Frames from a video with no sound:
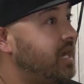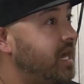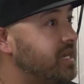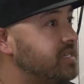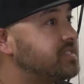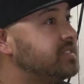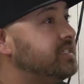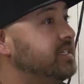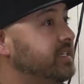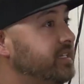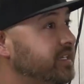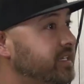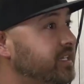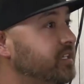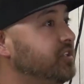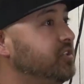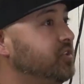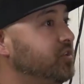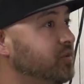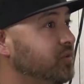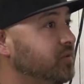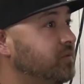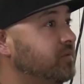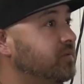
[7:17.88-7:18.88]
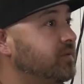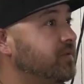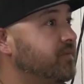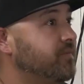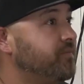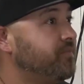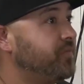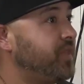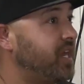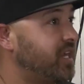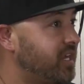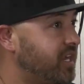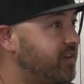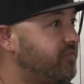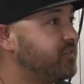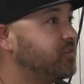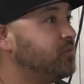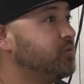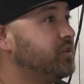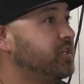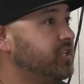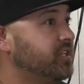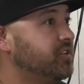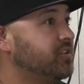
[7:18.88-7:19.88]
see it in you." at
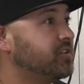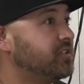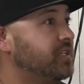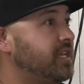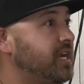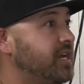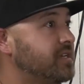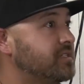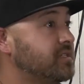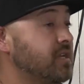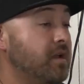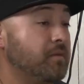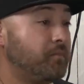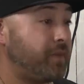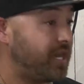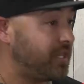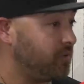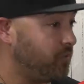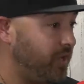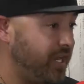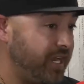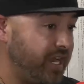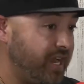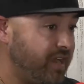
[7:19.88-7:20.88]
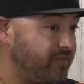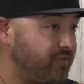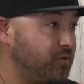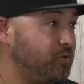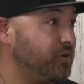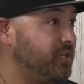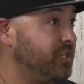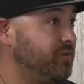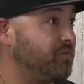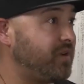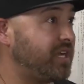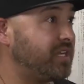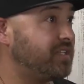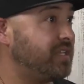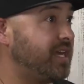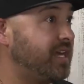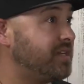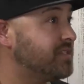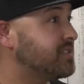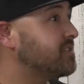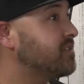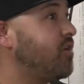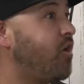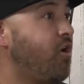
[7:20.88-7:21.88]
everyone in your class. By the way, everyone in my mm-hmm.
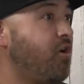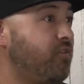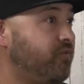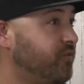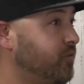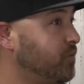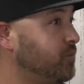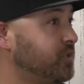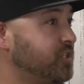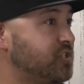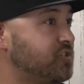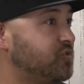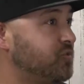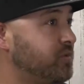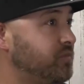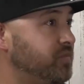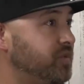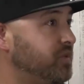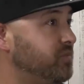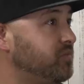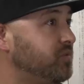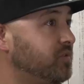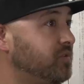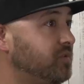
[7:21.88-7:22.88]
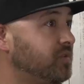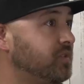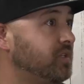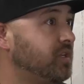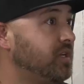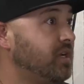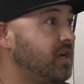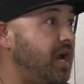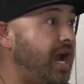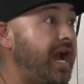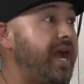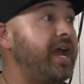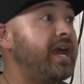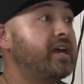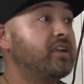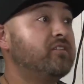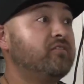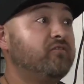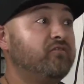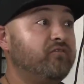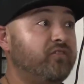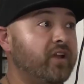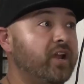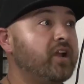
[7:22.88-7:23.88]
class, all film industry people. Nice. I had a
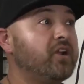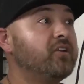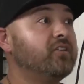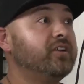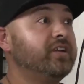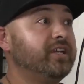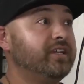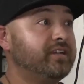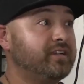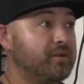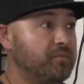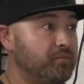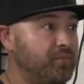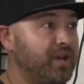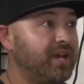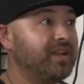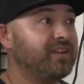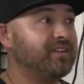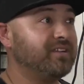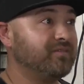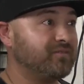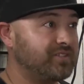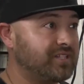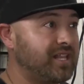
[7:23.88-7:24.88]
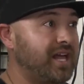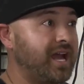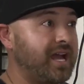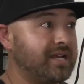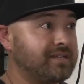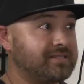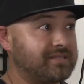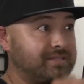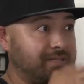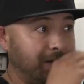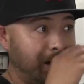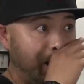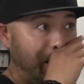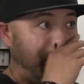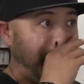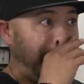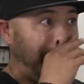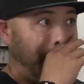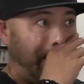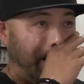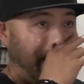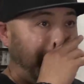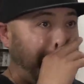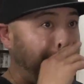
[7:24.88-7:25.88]
very competitive class. Yeah,
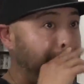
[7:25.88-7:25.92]
yeah.